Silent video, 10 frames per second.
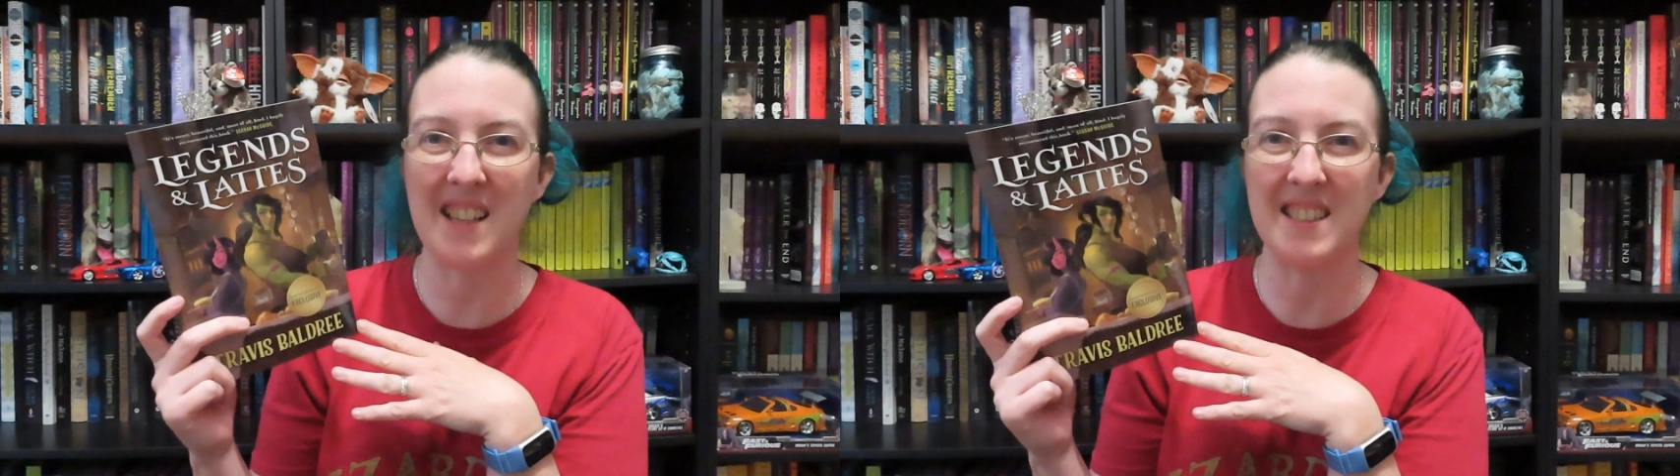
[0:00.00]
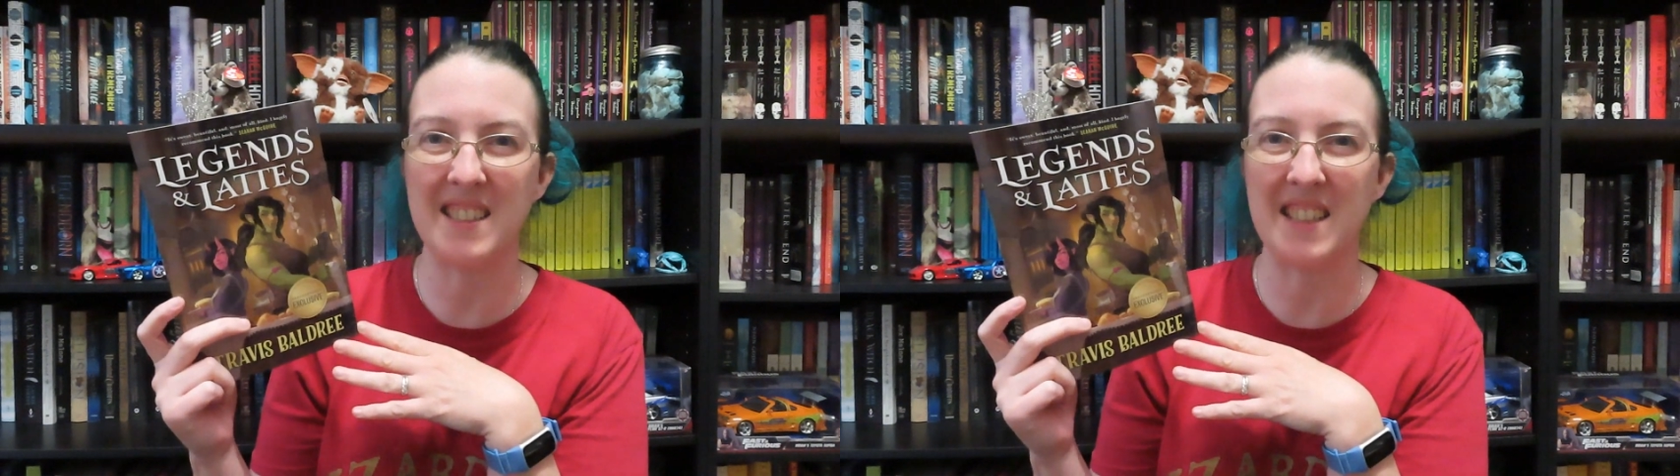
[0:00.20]

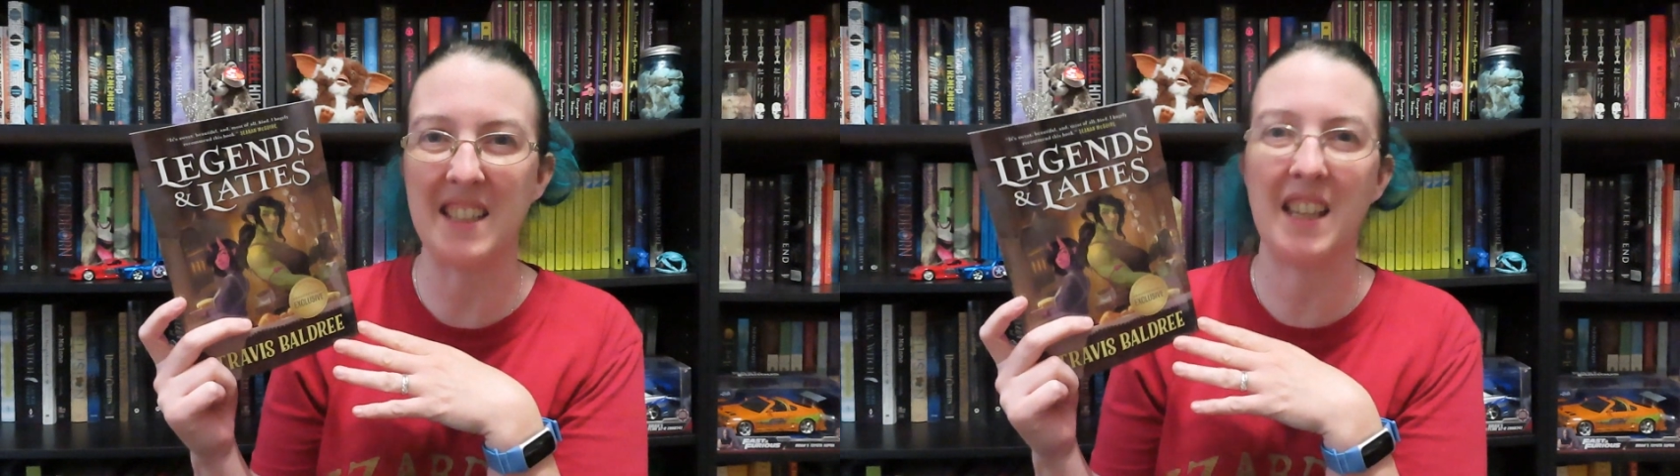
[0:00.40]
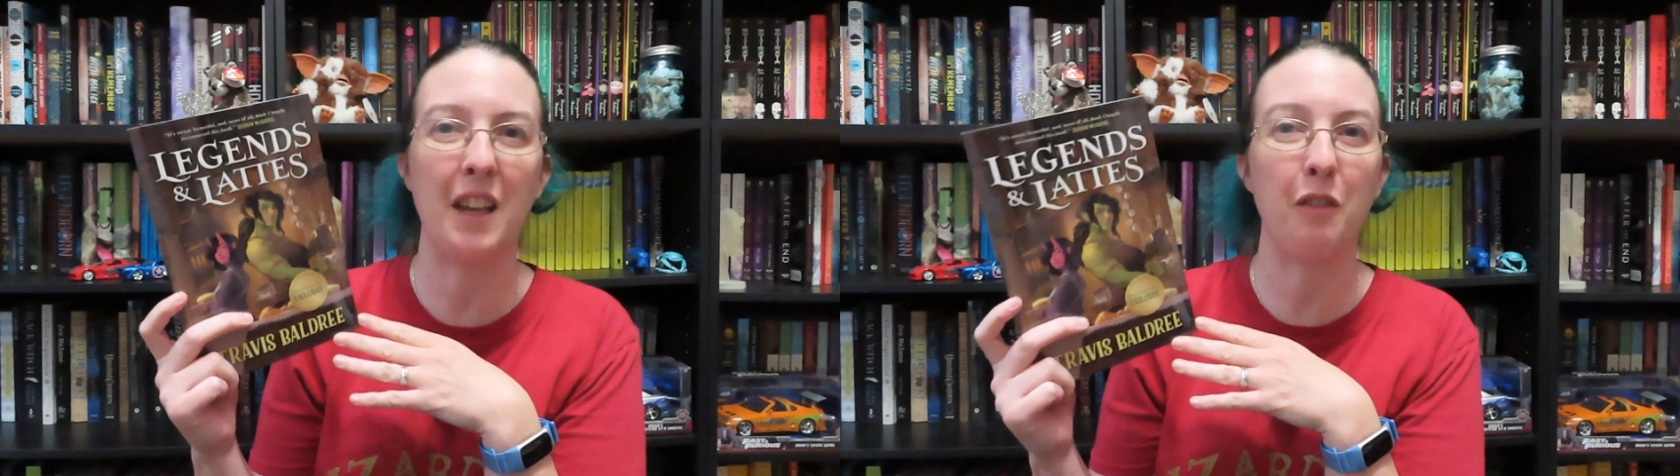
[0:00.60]
and
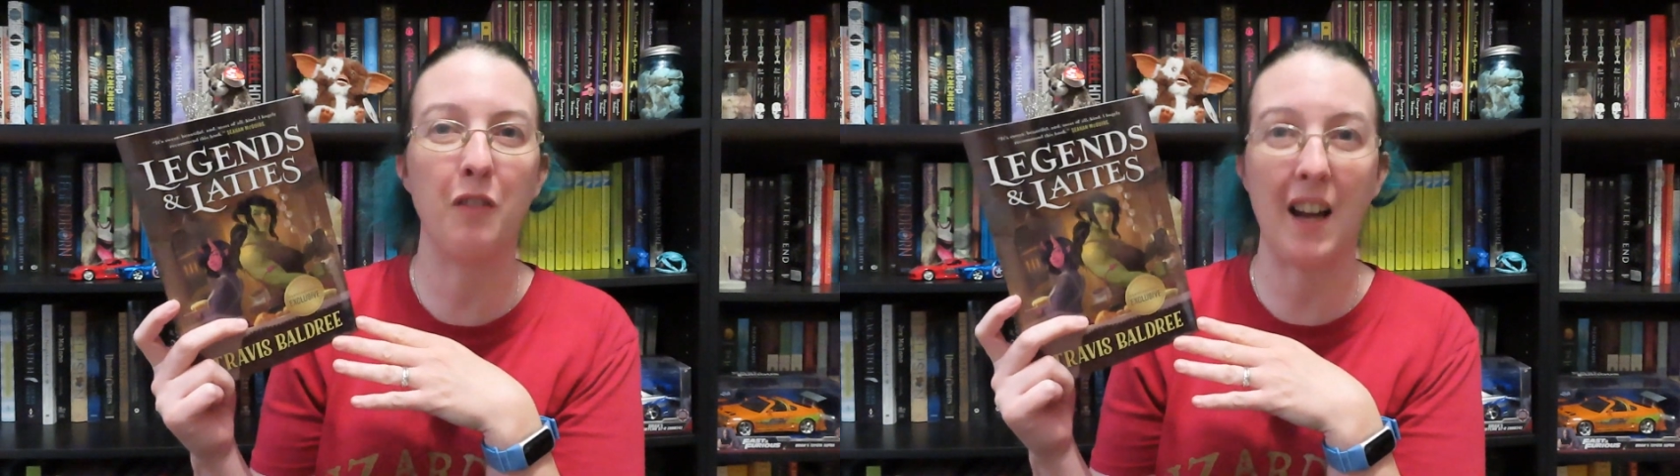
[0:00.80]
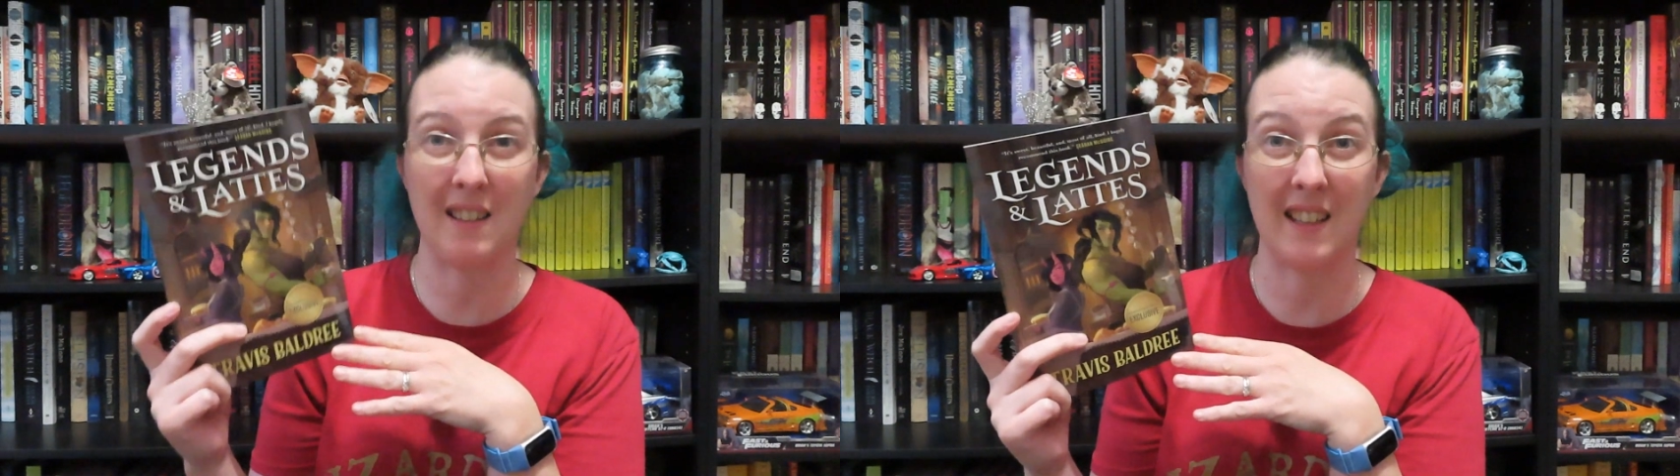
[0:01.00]
see
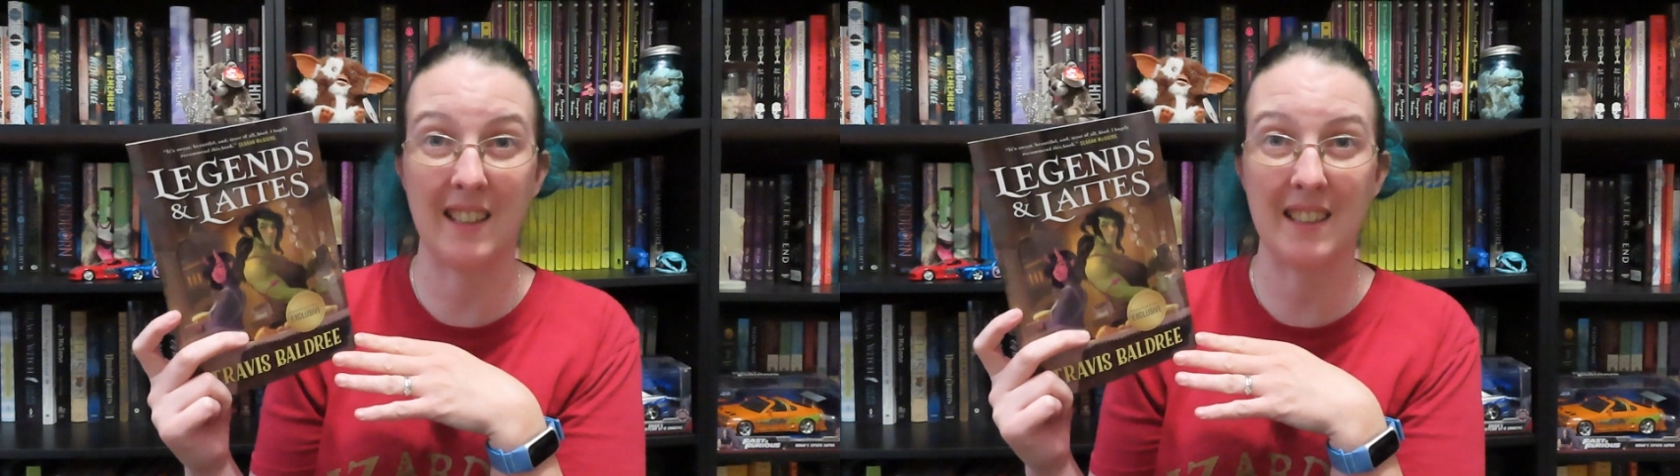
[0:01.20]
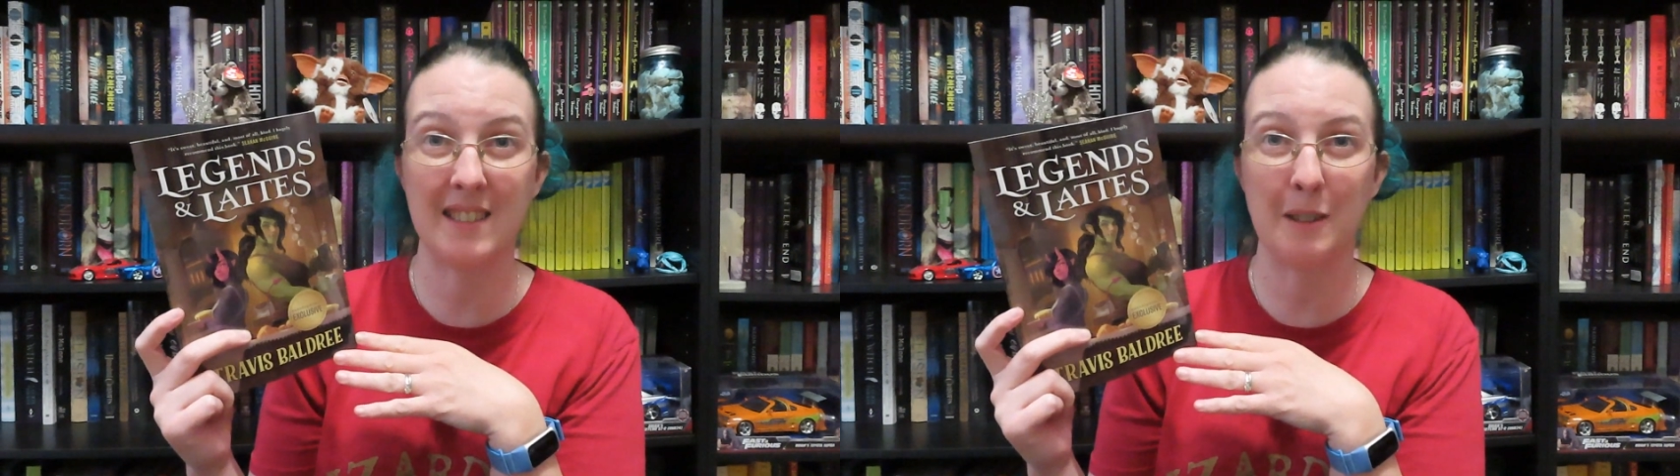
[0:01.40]
if I
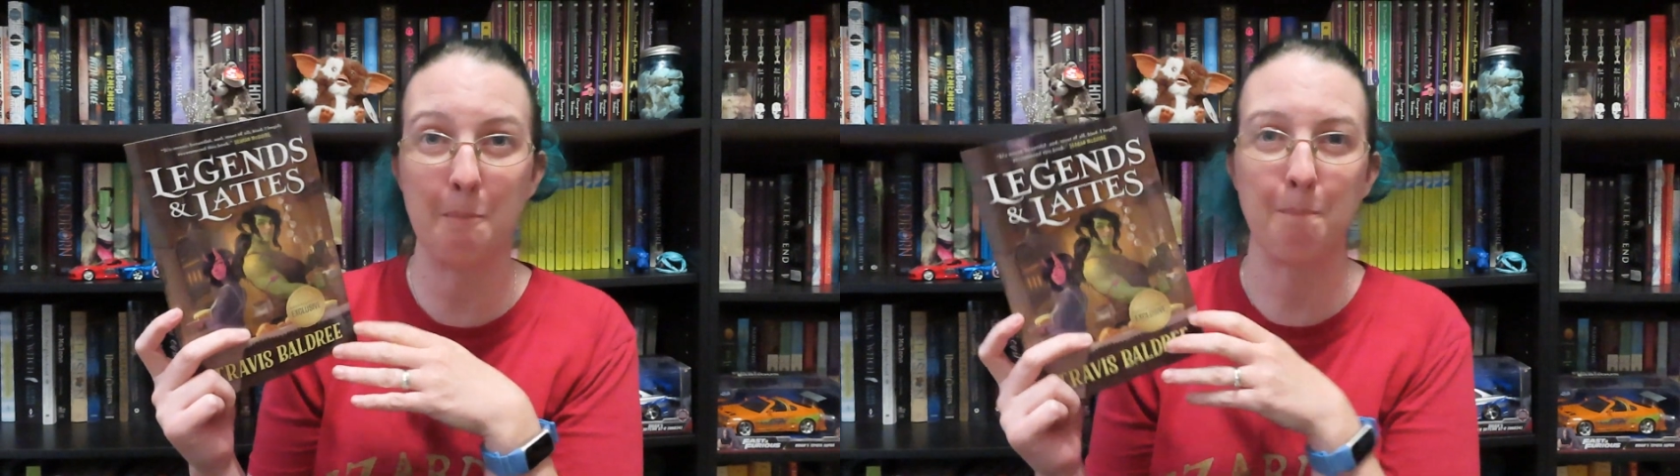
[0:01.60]
like it.